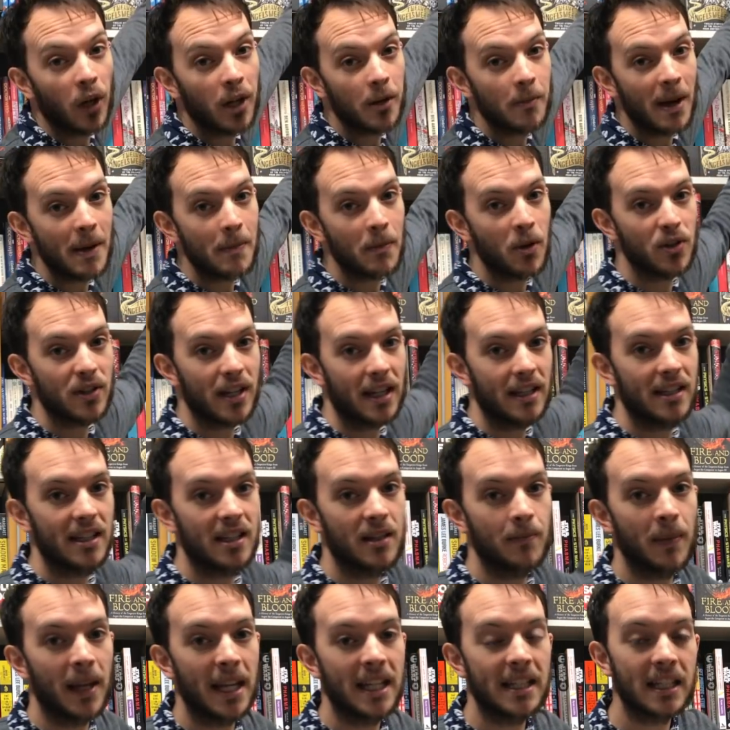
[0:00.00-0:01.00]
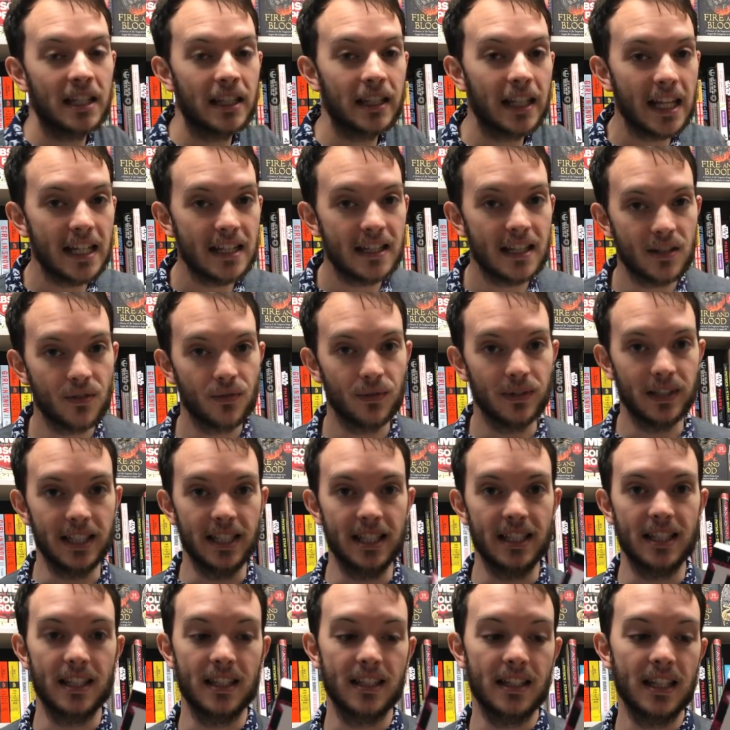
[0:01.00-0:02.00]
one of my most anticipated latest
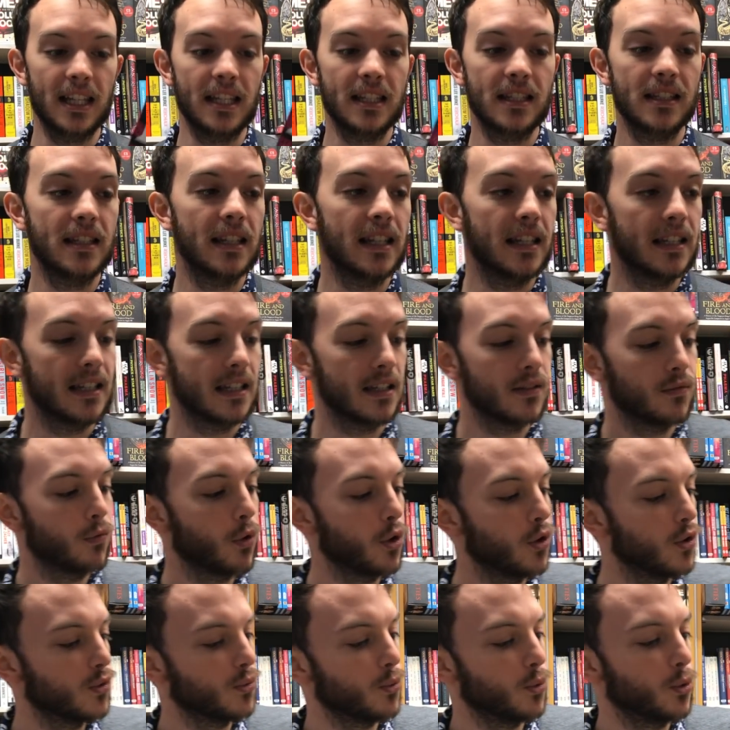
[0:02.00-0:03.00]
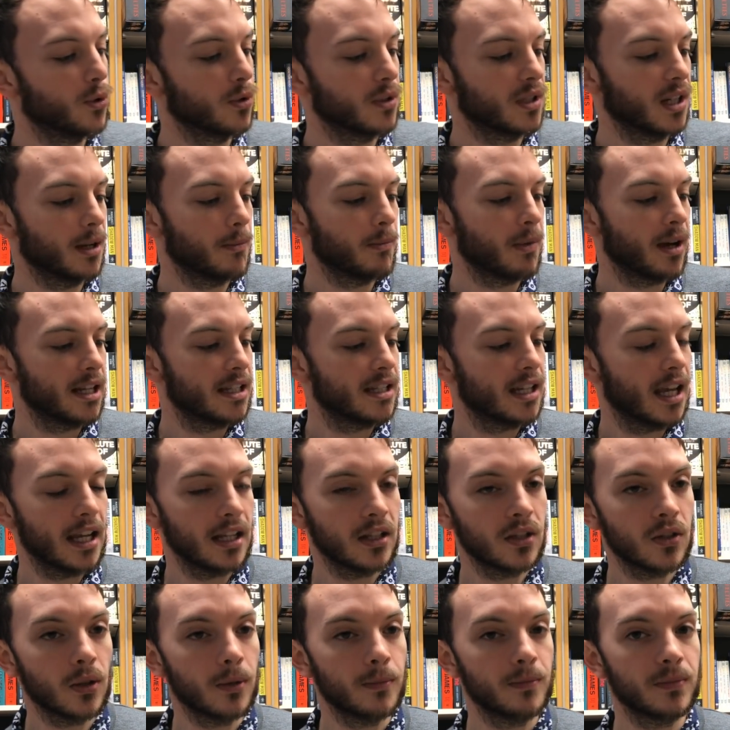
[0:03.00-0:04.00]
releases is this. It's Rosewater by
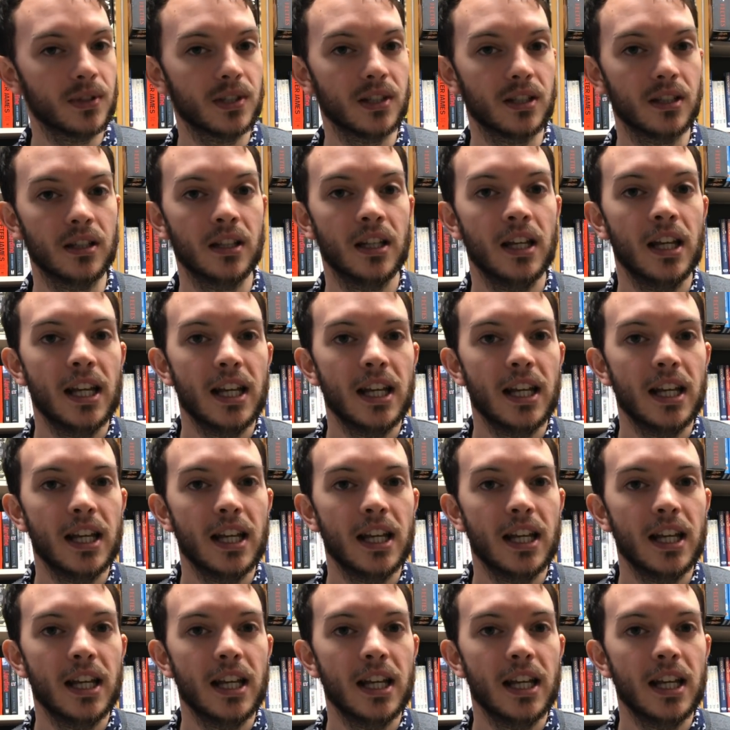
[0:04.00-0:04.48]
Tade, Thompson.